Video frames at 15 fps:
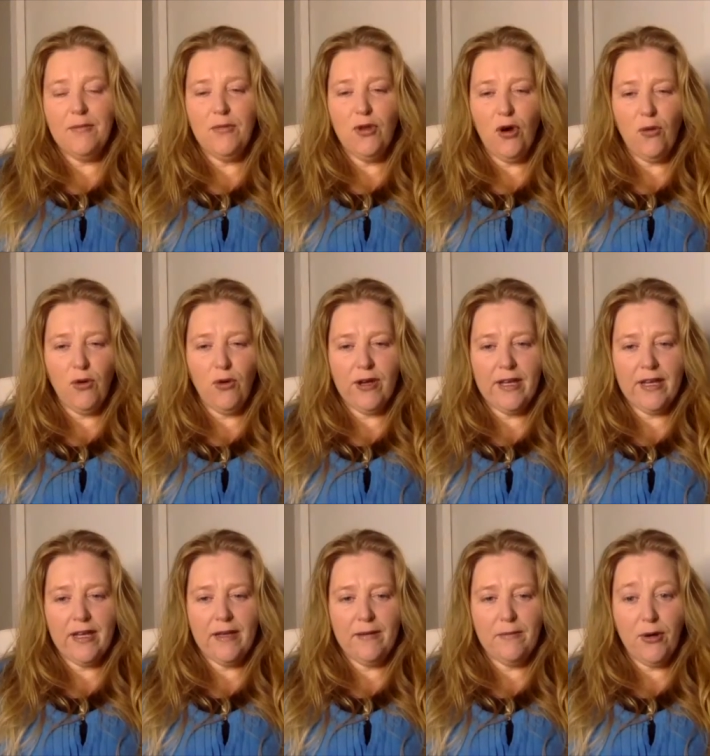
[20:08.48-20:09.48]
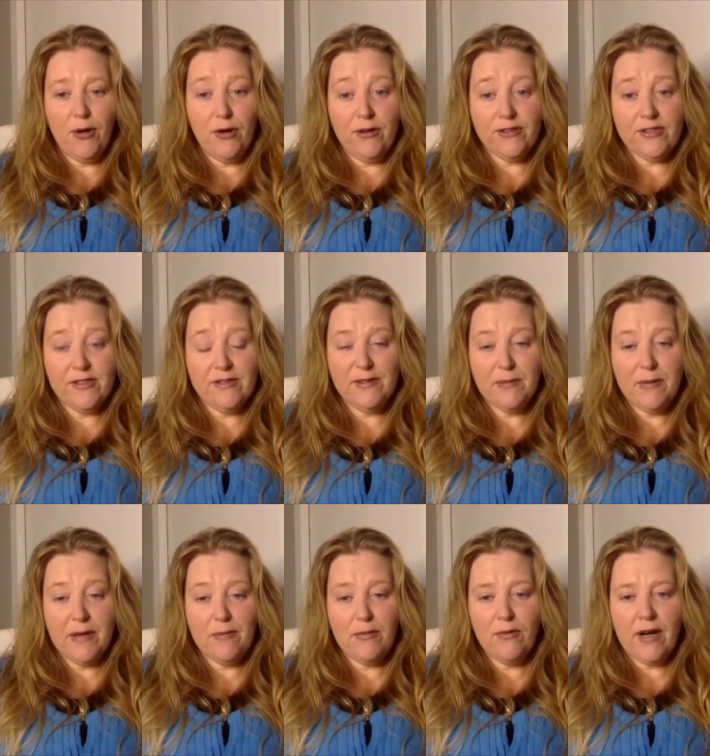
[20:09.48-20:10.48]
not working in person with
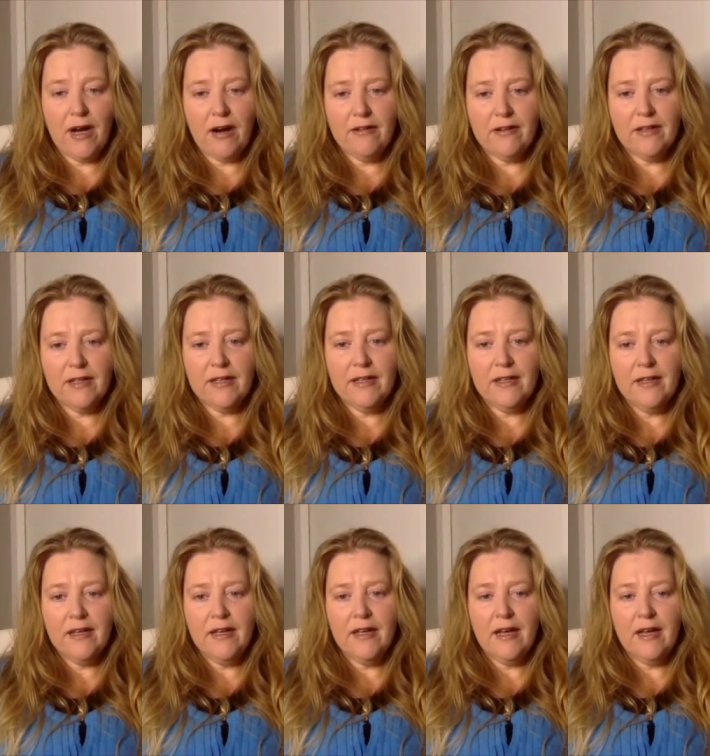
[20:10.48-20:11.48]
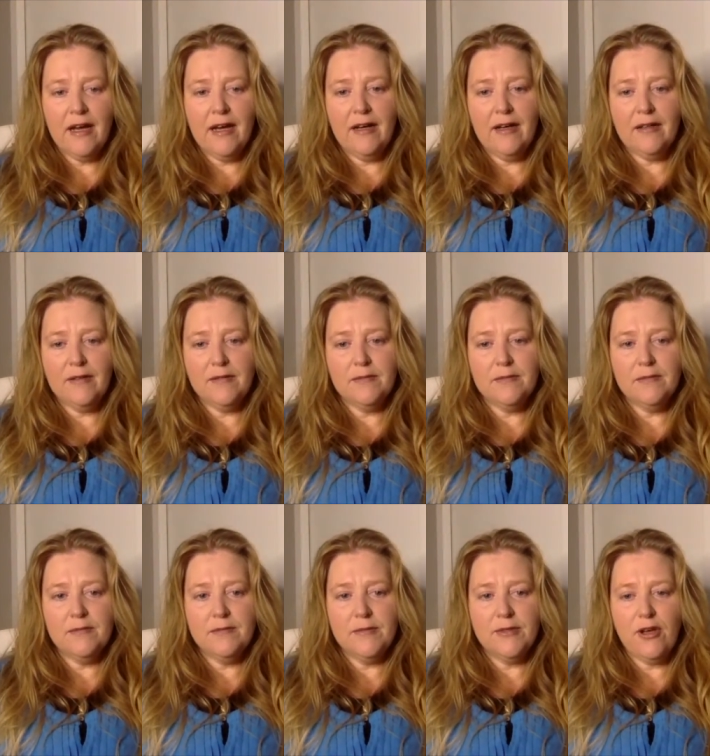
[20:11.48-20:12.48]
people currently,
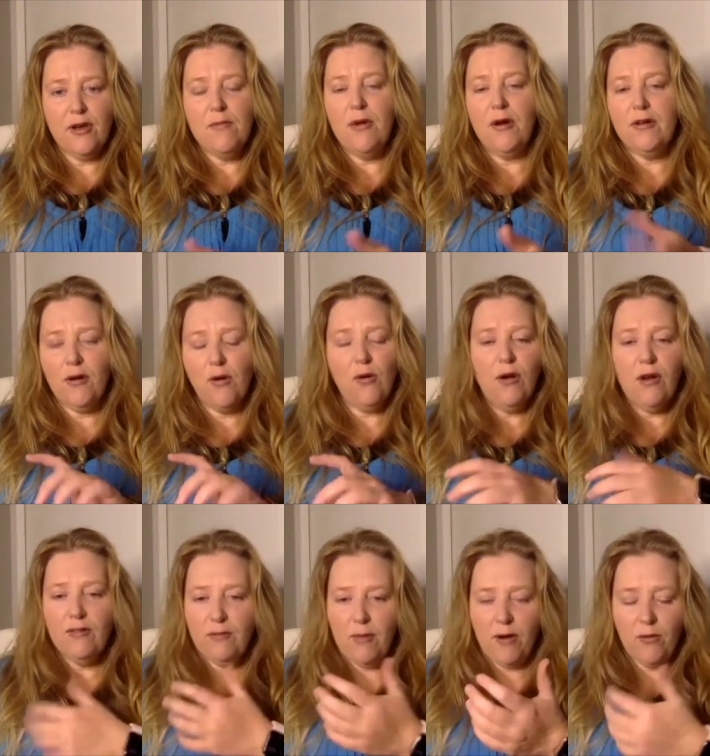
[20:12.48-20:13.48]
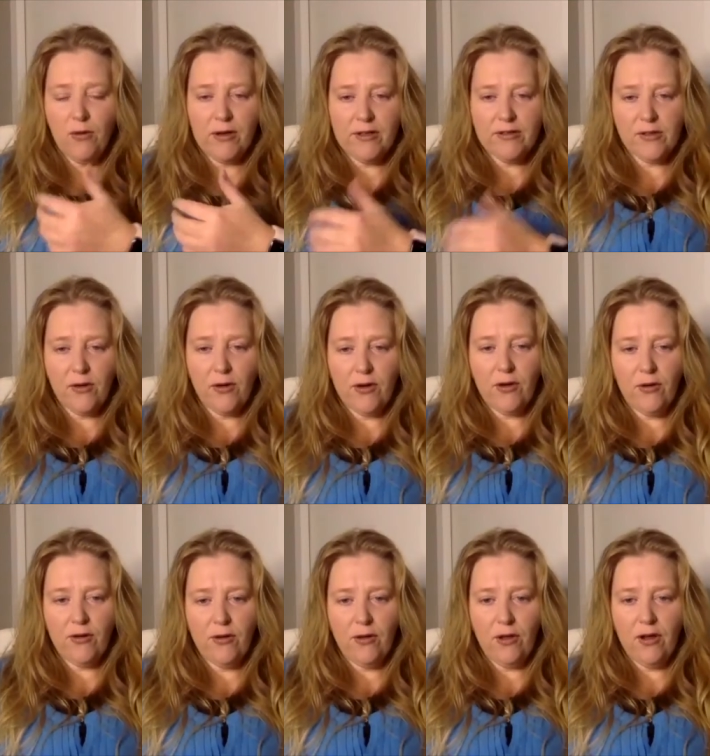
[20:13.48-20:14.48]
um, so my all of my work has gone
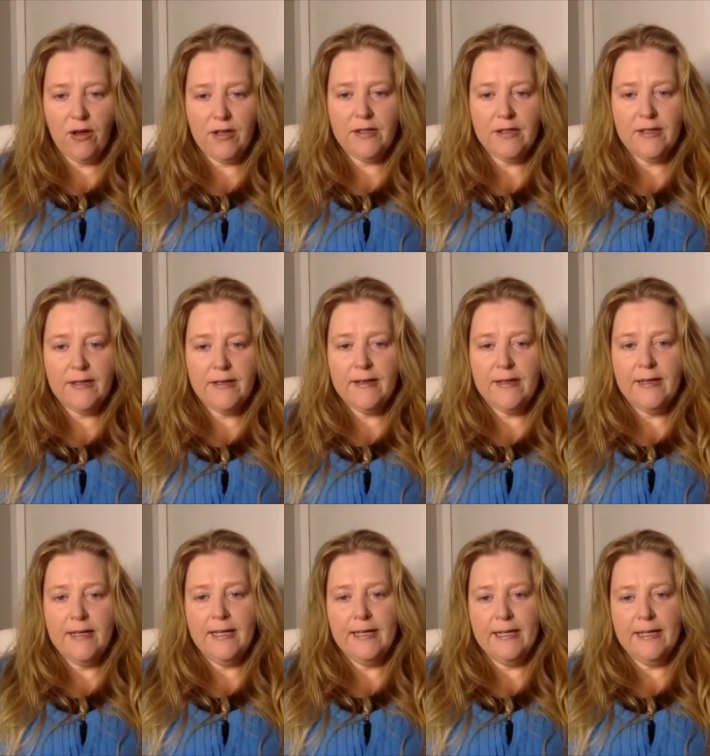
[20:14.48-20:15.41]
online. Mm-hmm.